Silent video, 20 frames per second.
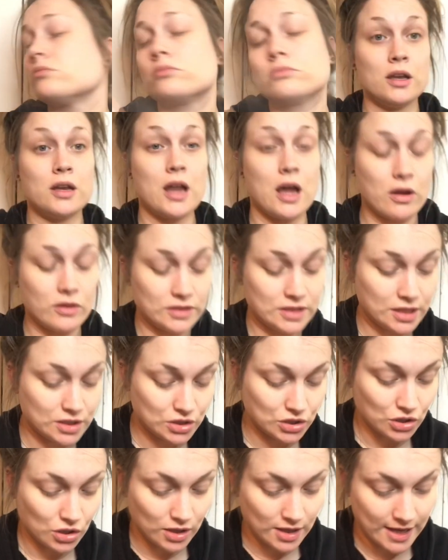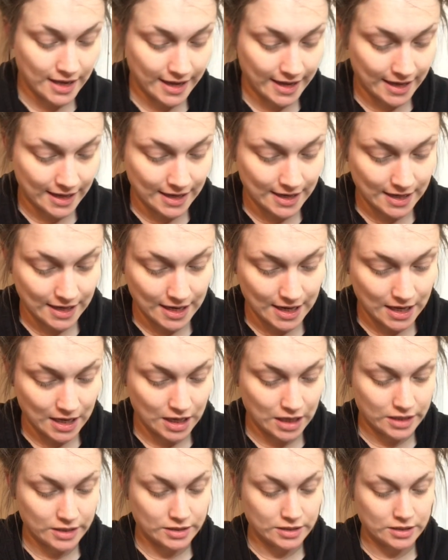Now it says to go ahead
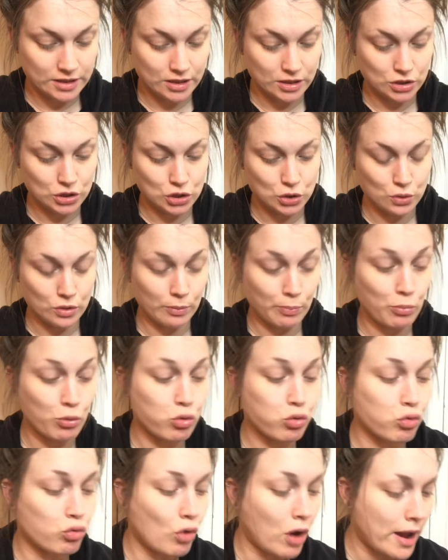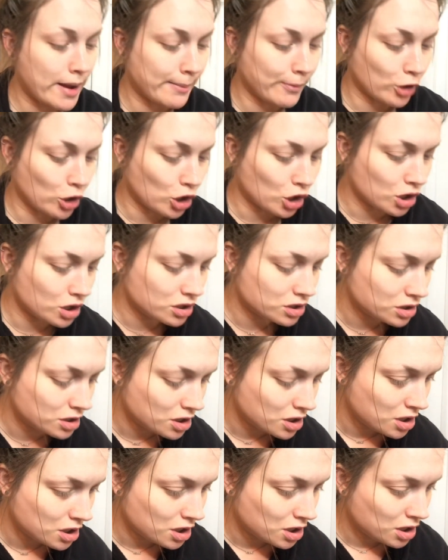and do the primer.
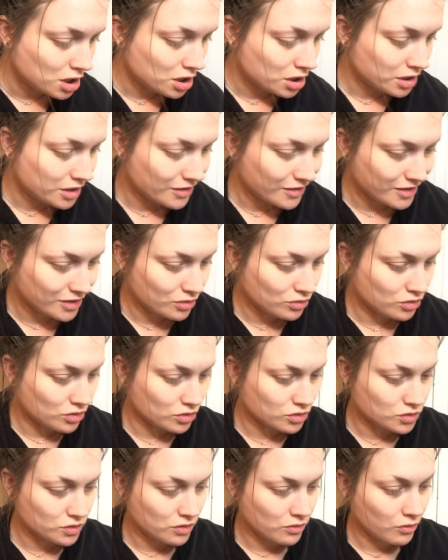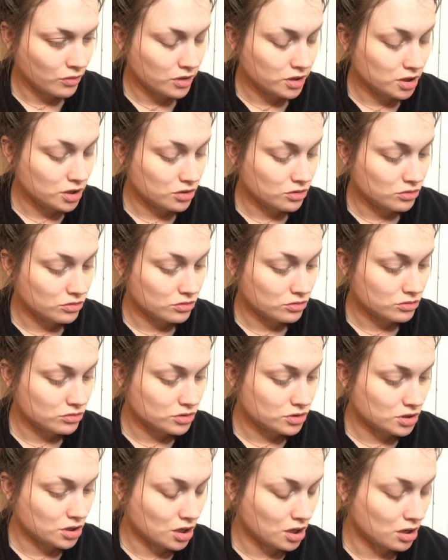I don't know, do I want to
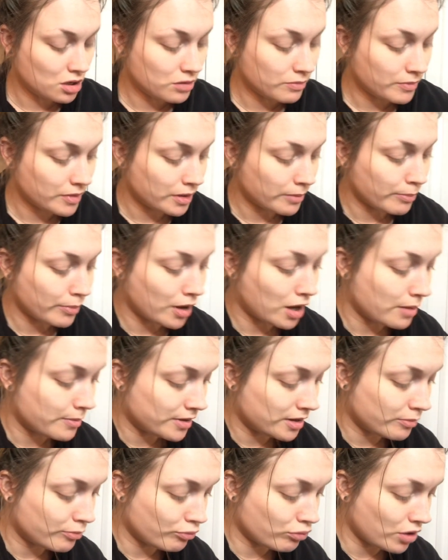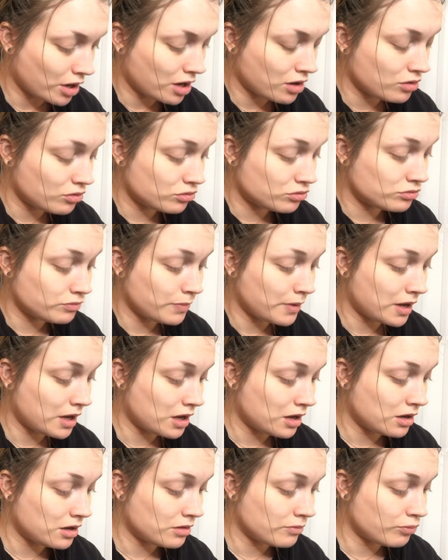use my Bobbi Brown
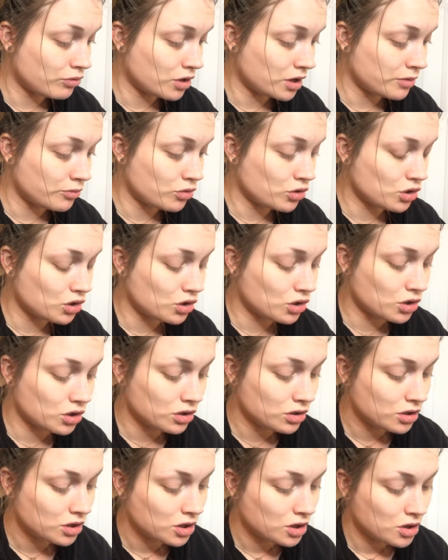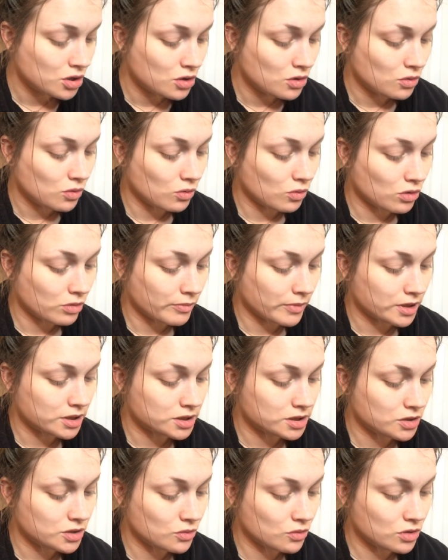primer or my
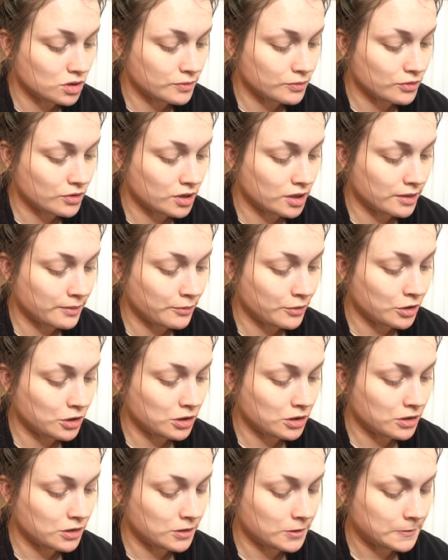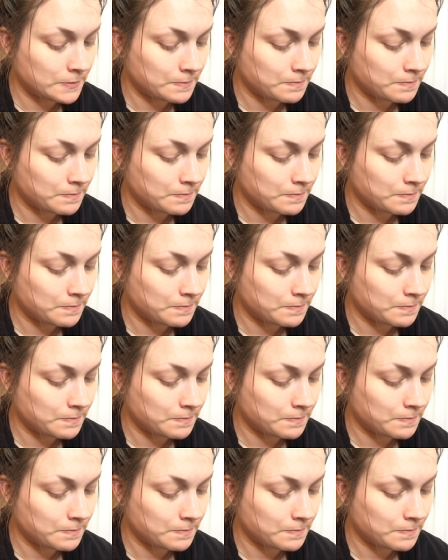Dior primer?